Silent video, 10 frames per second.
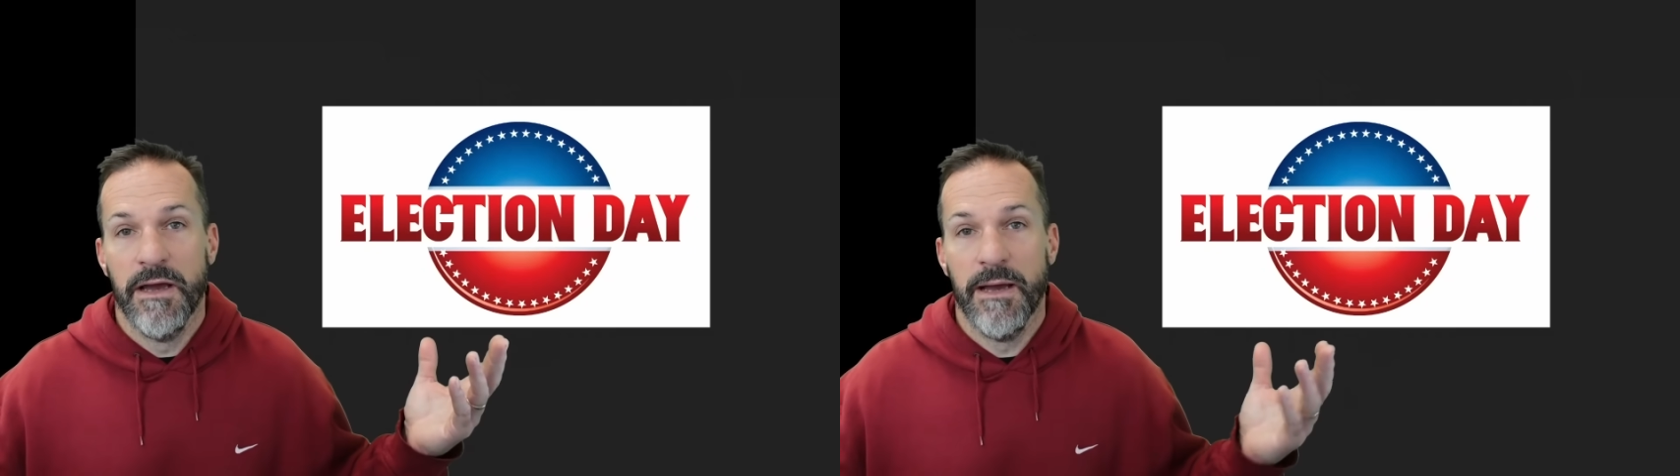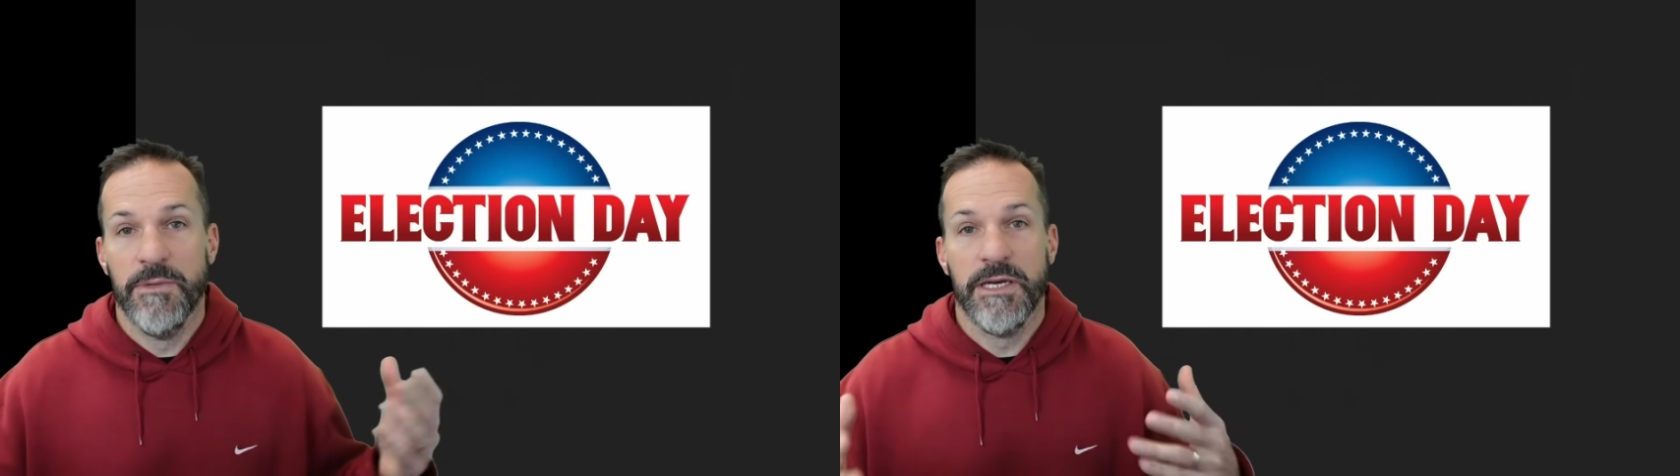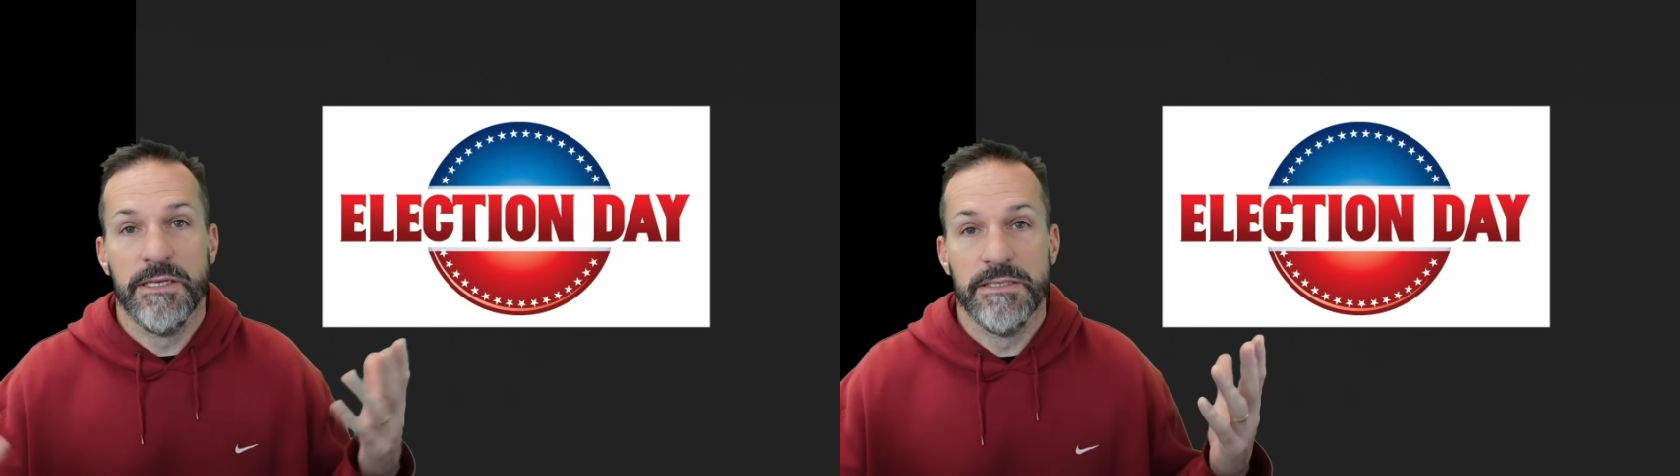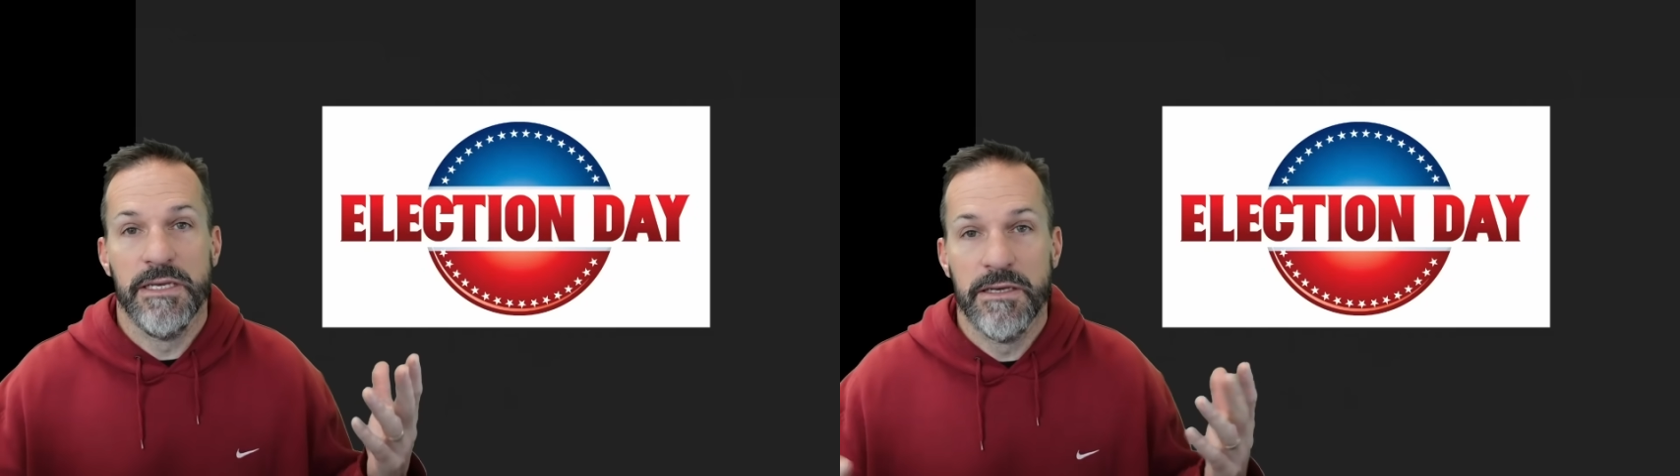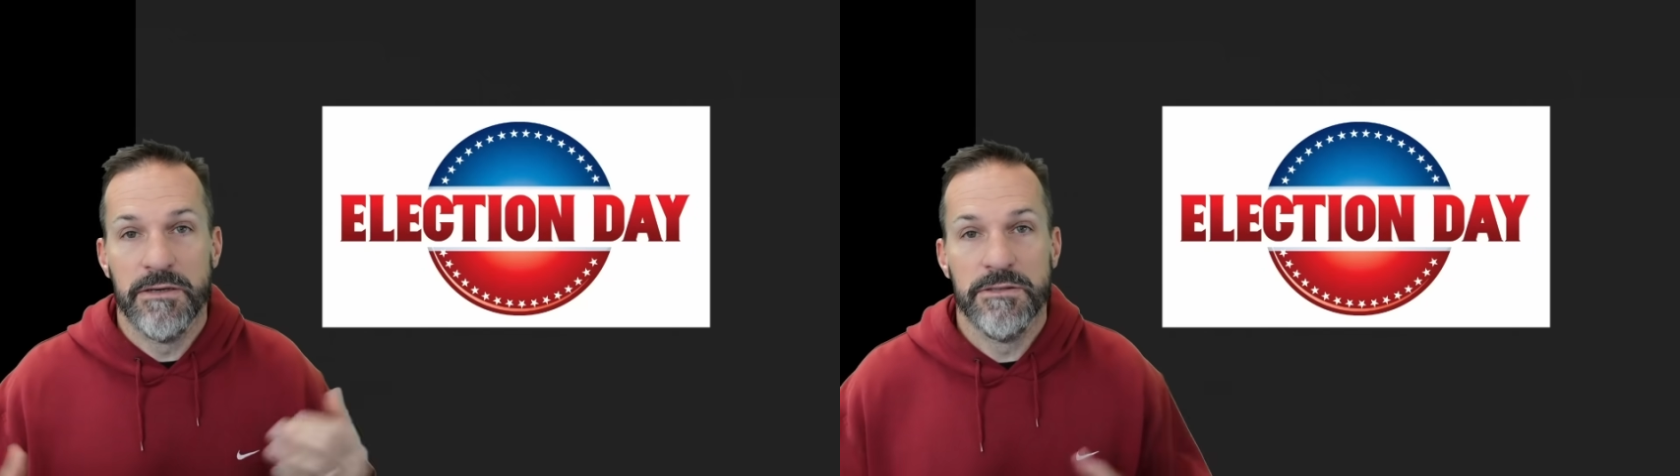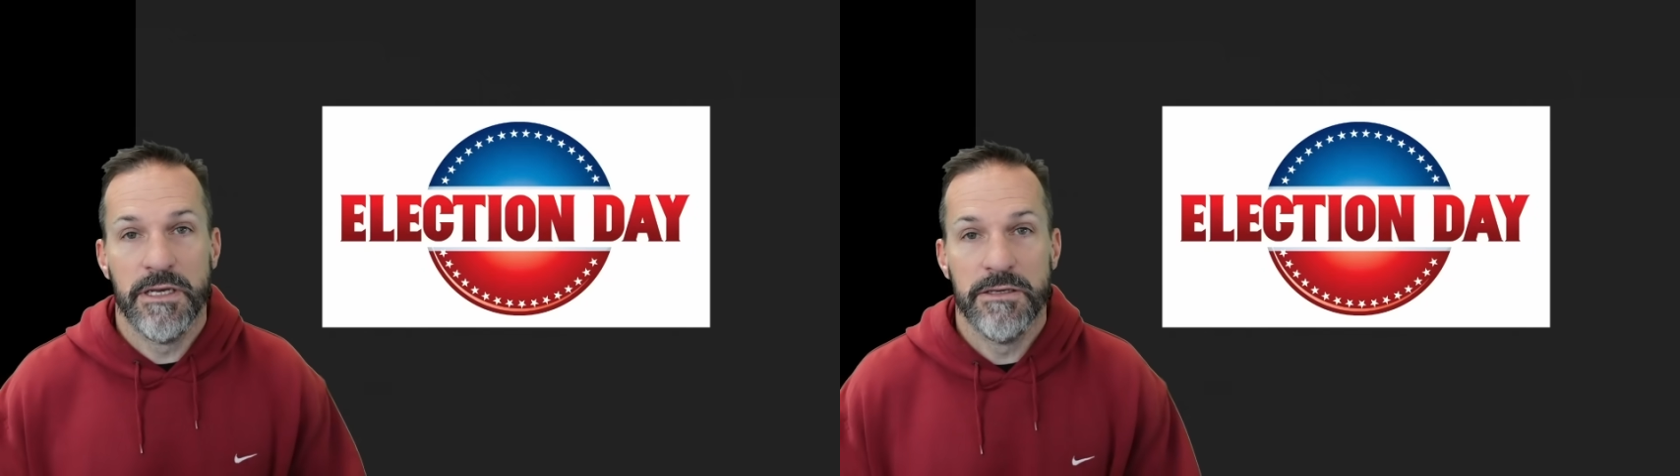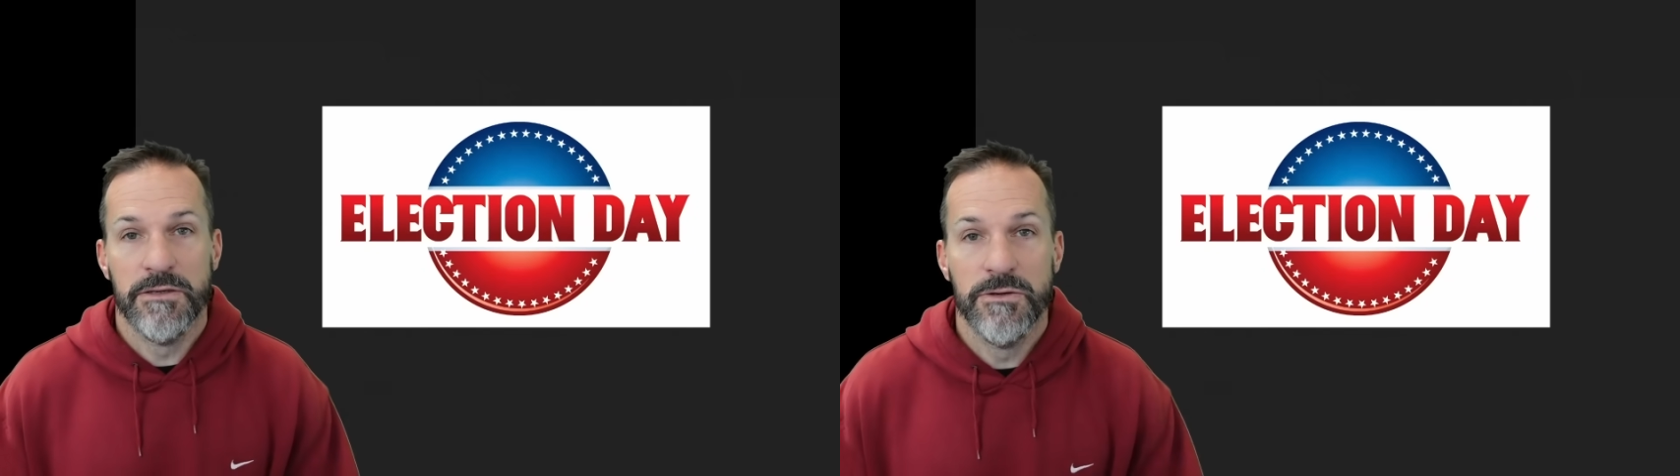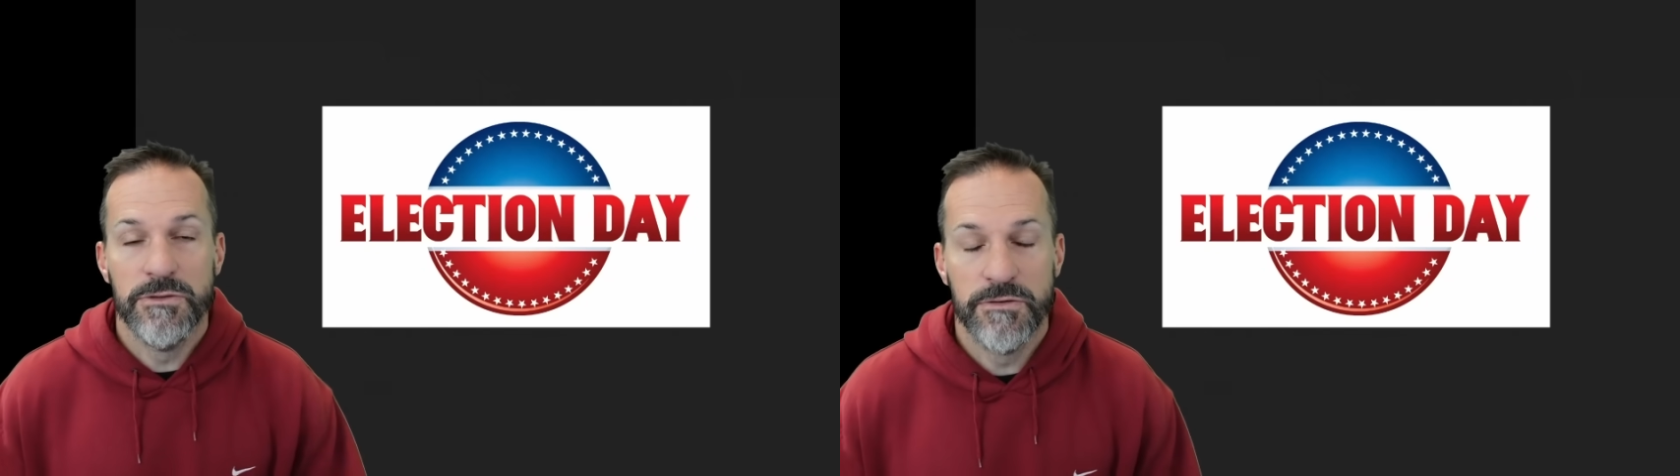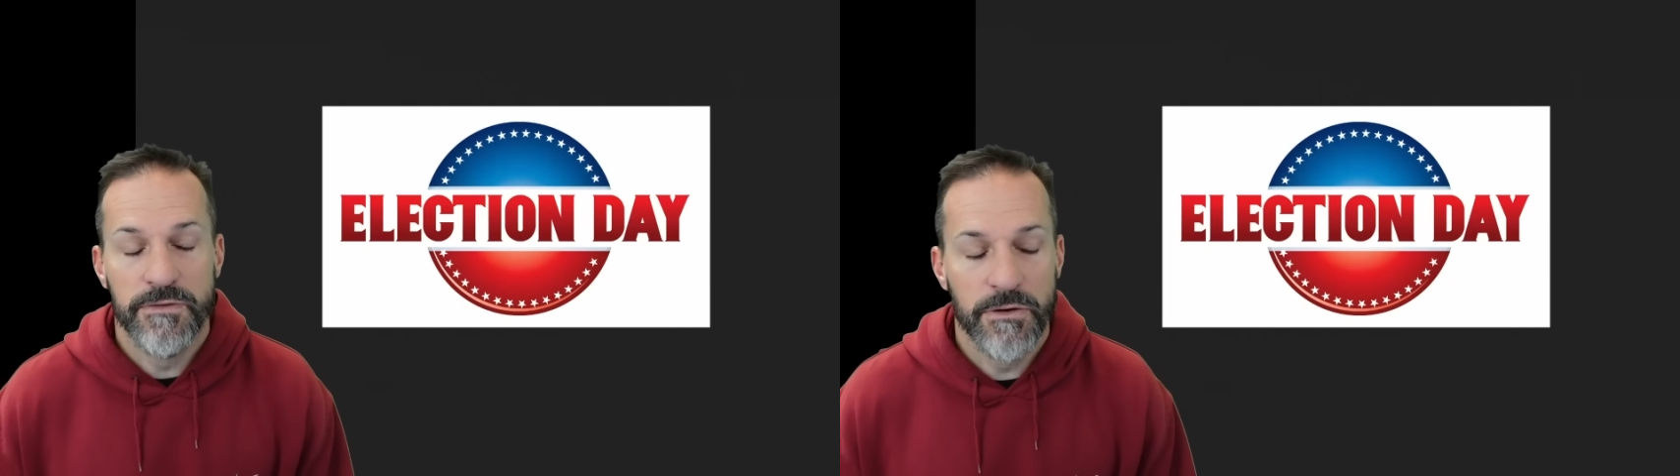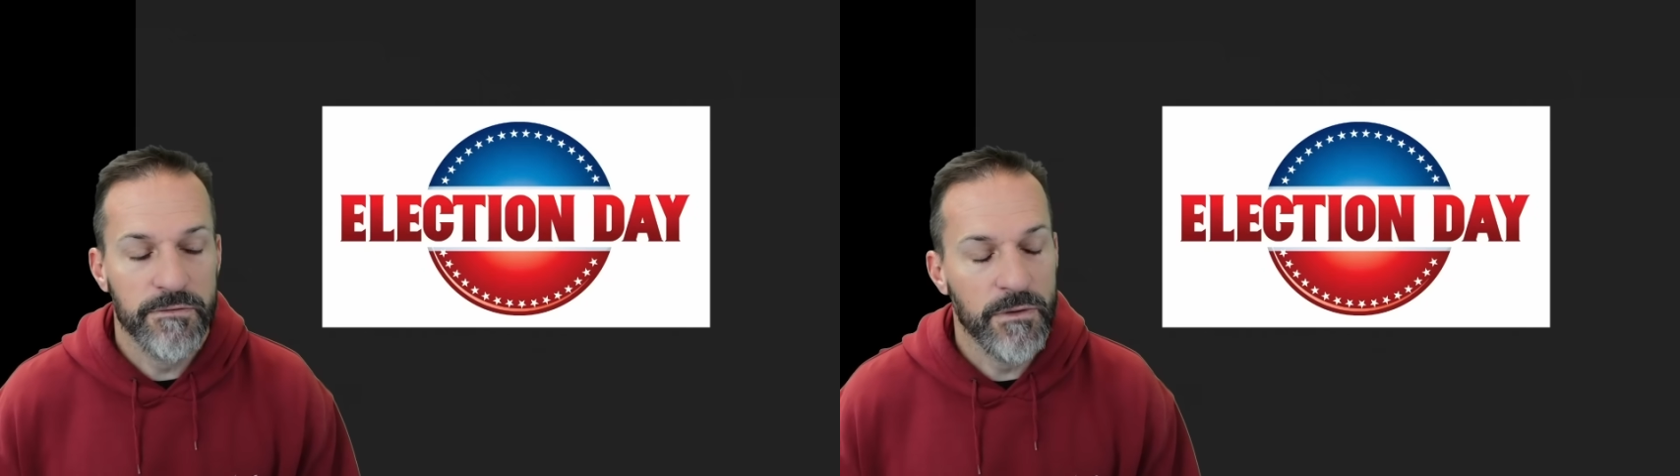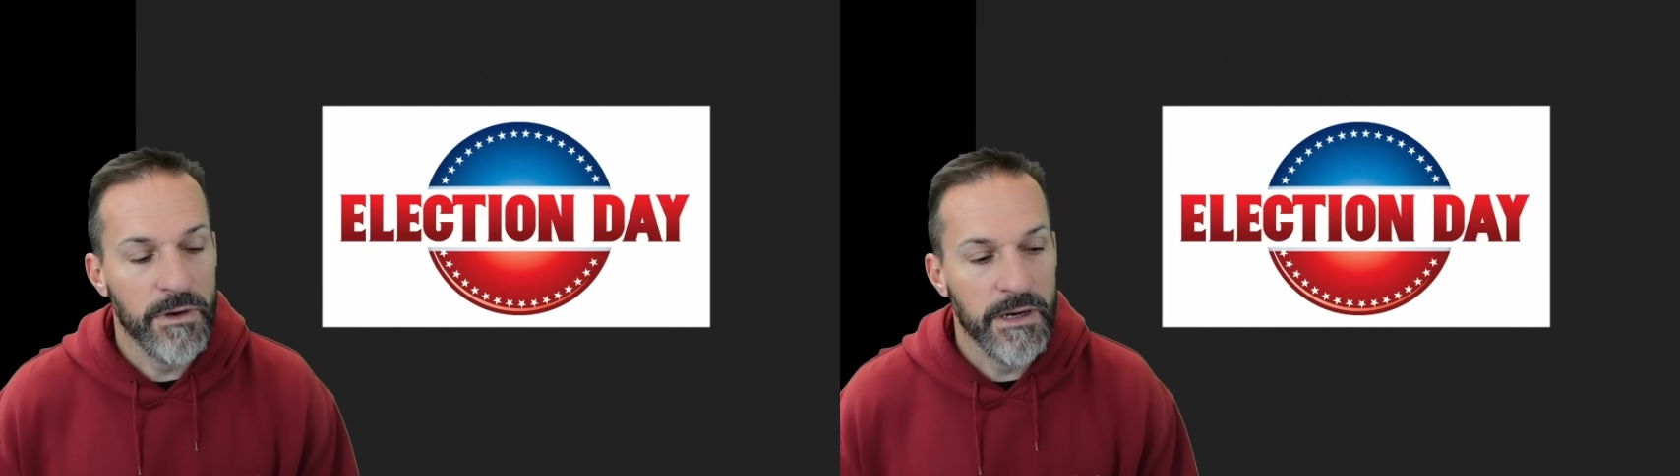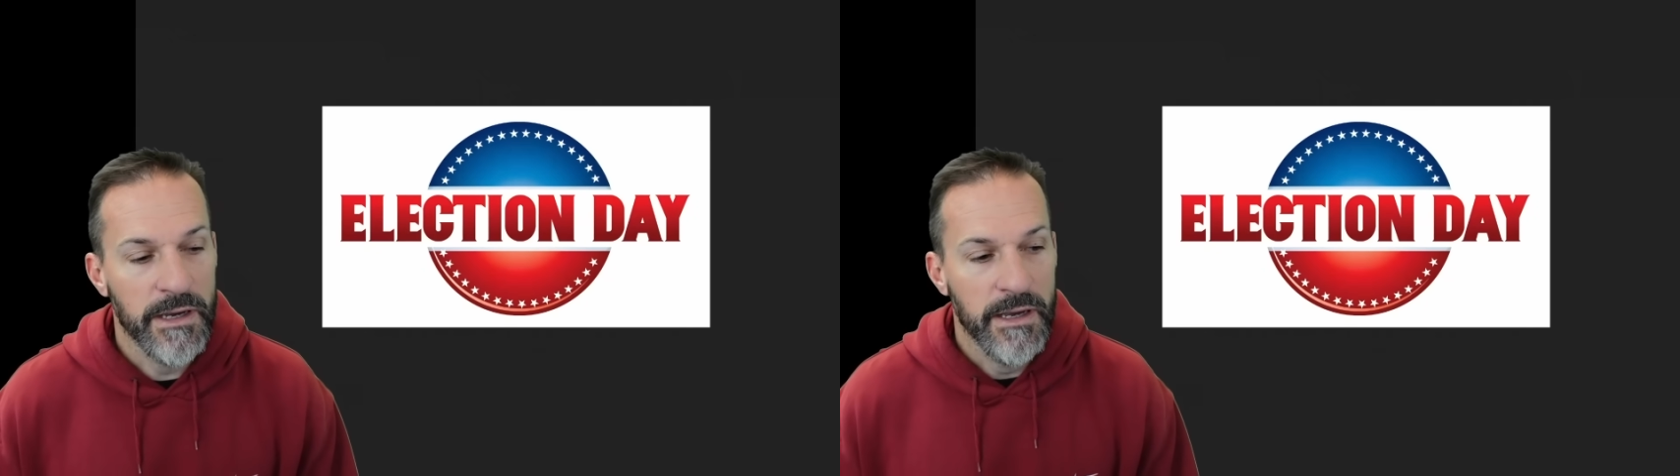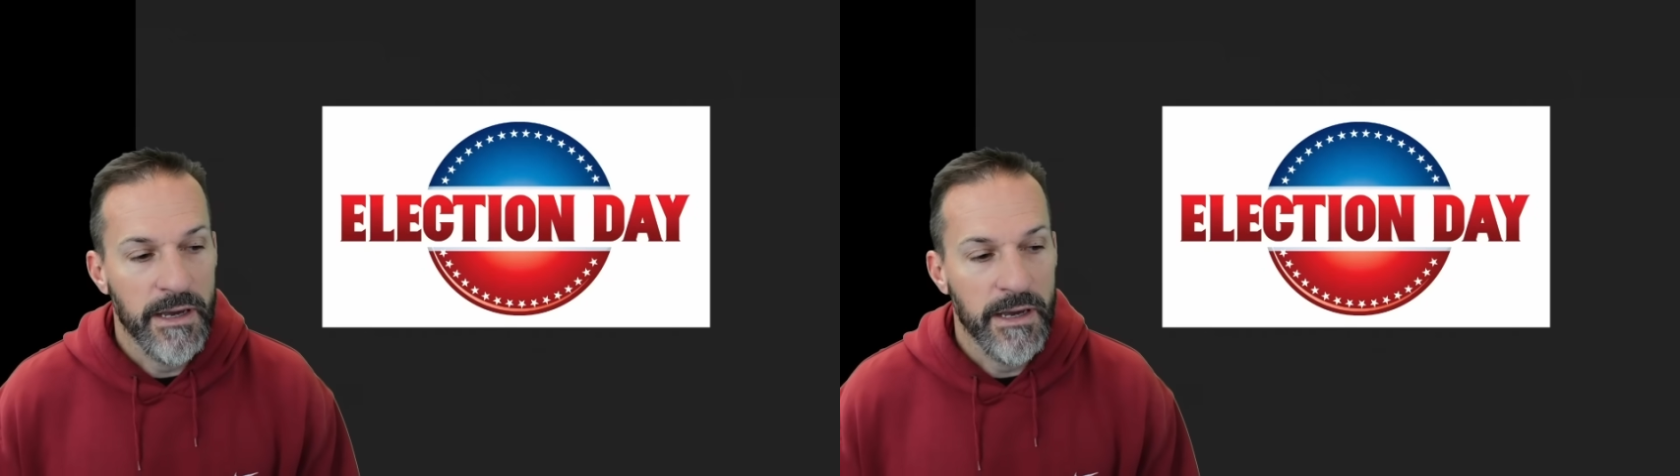I'm not going to sit here and tell you who to vote for.